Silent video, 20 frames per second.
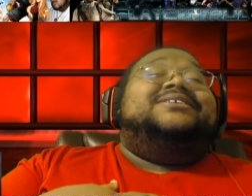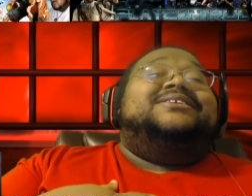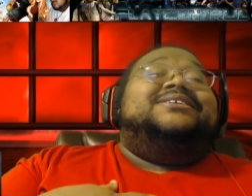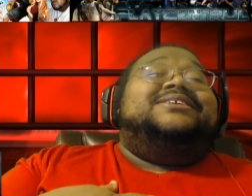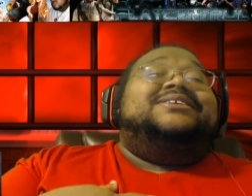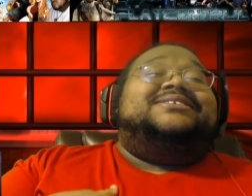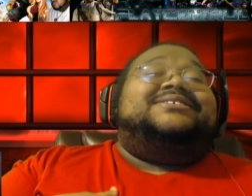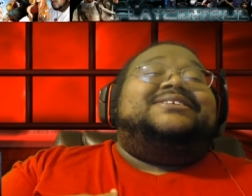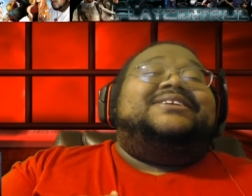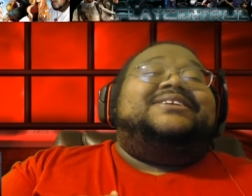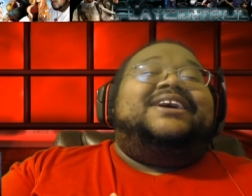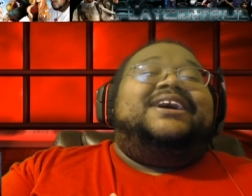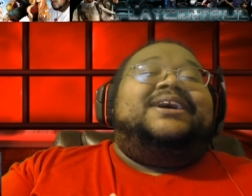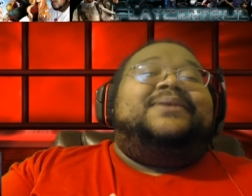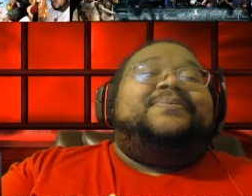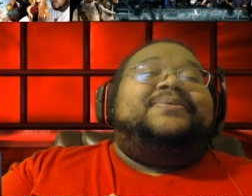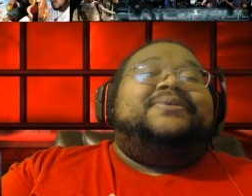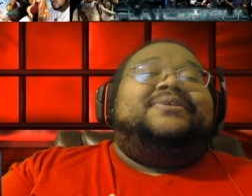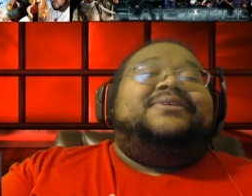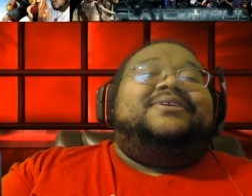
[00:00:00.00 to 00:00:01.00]
is gonna
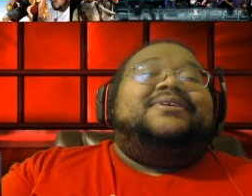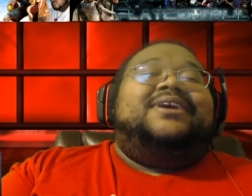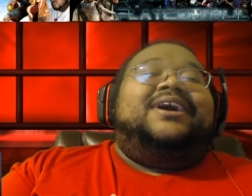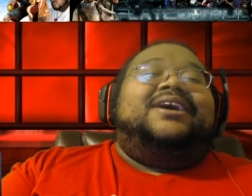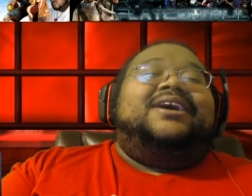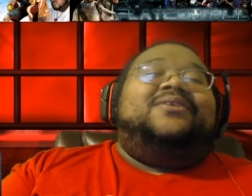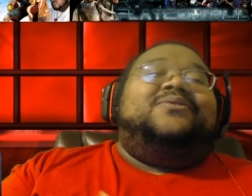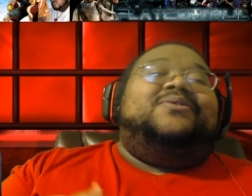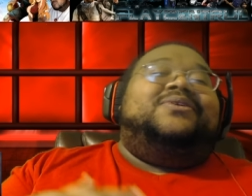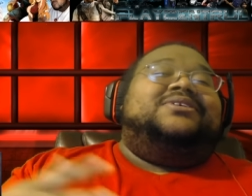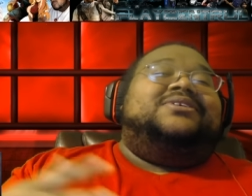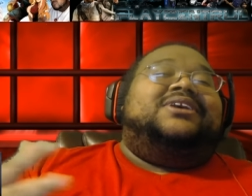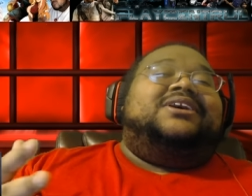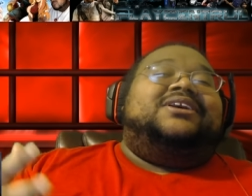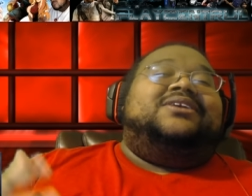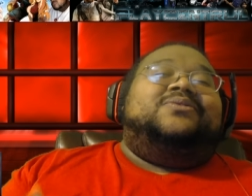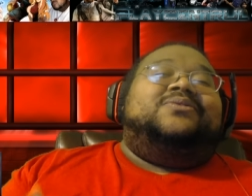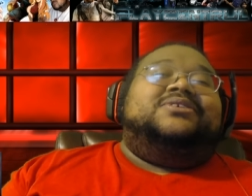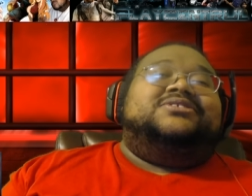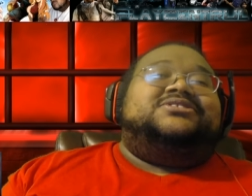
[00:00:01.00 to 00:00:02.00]
happen, I don't
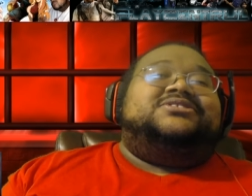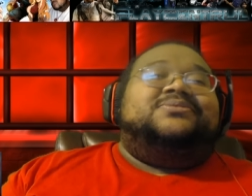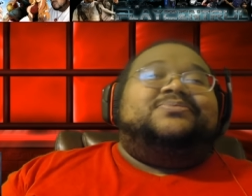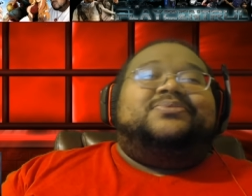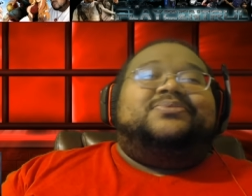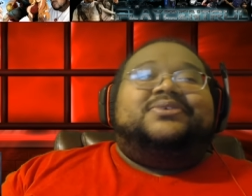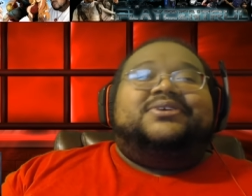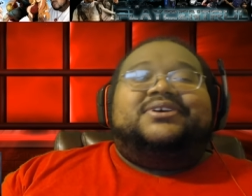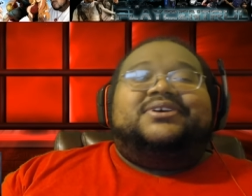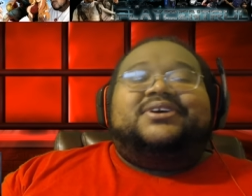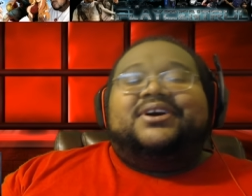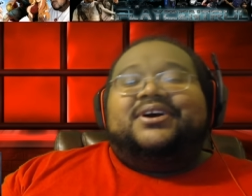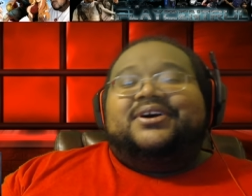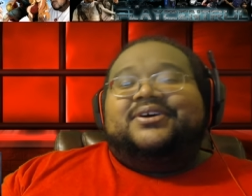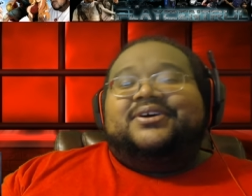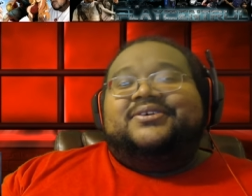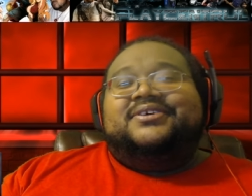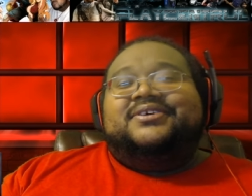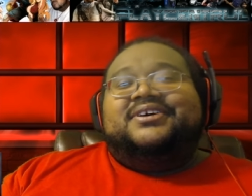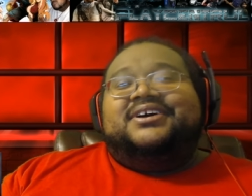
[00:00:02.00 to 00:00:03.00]
want your boy to go.
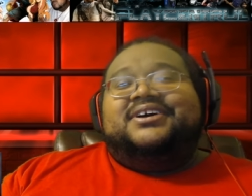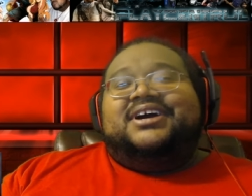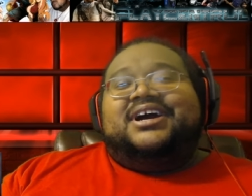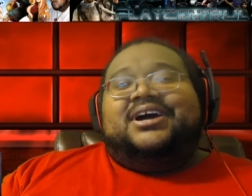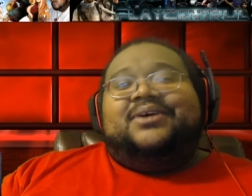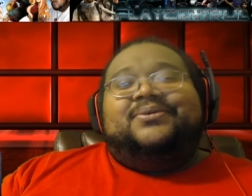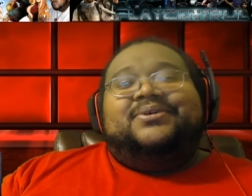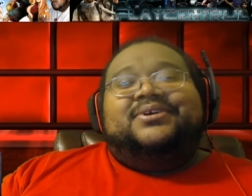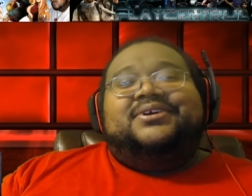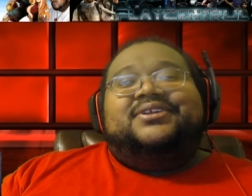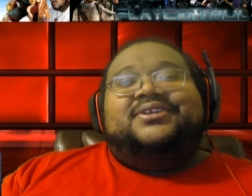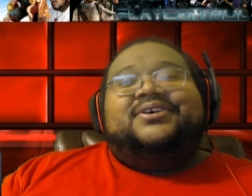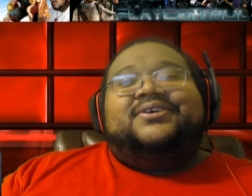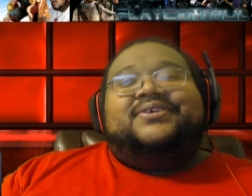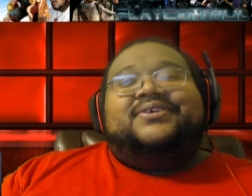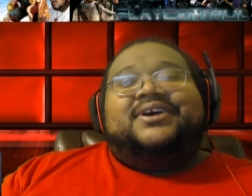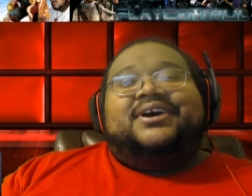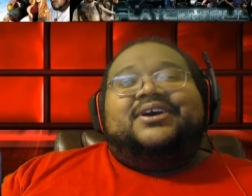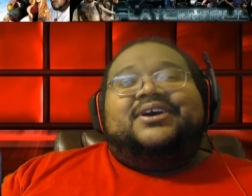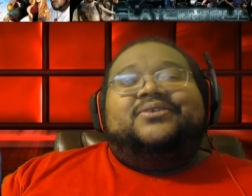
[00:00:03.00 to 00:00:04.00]
I really don't.
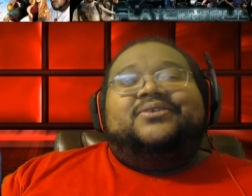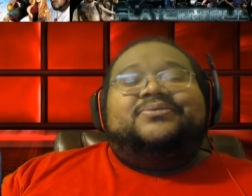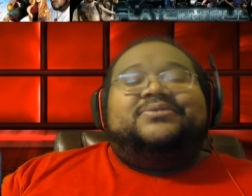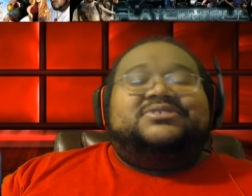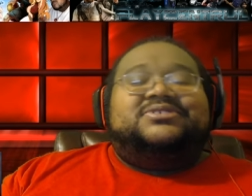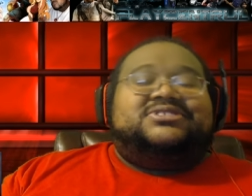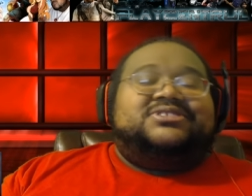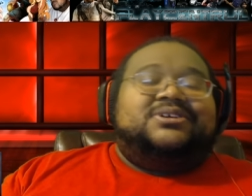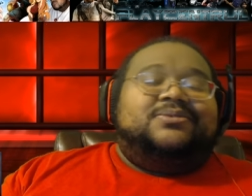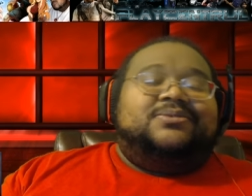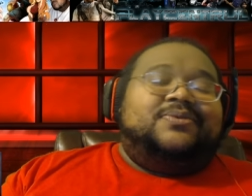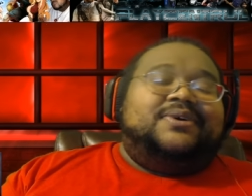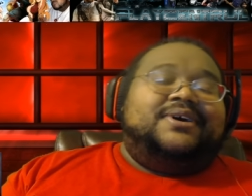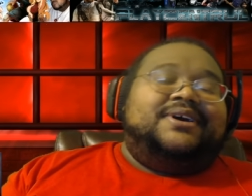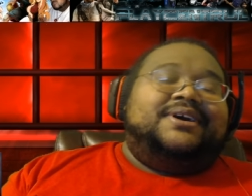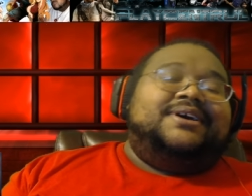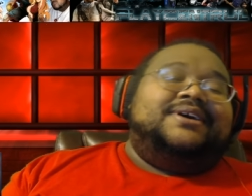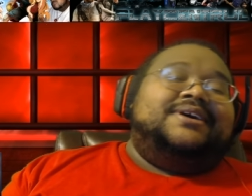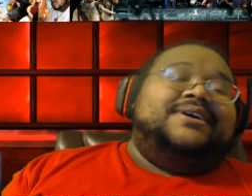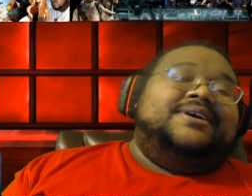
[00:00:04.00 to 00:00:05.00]
I hope there's some
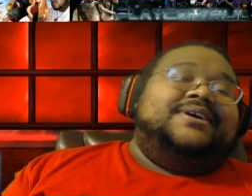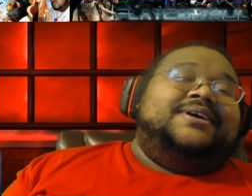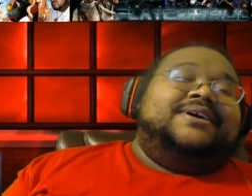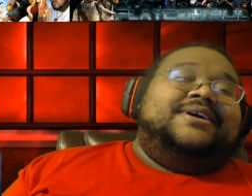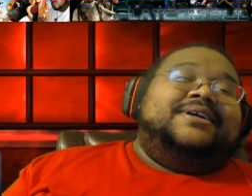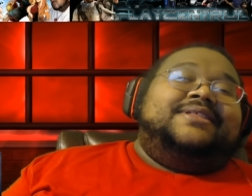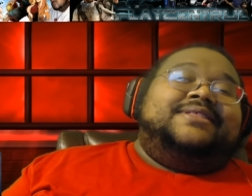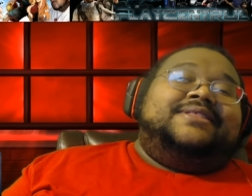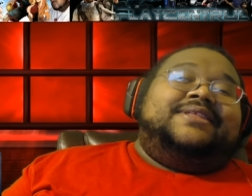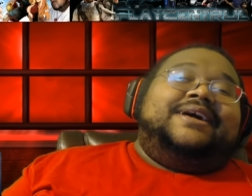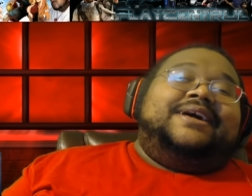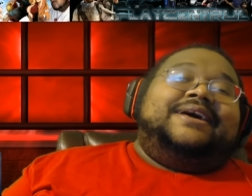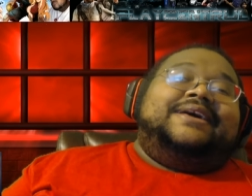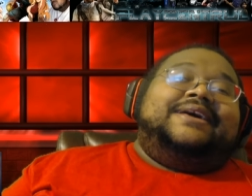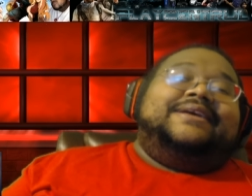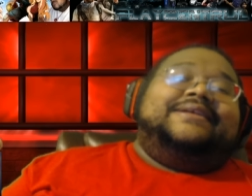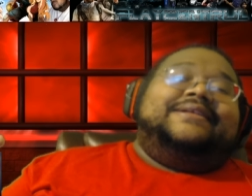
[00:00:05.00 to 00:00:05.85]
way that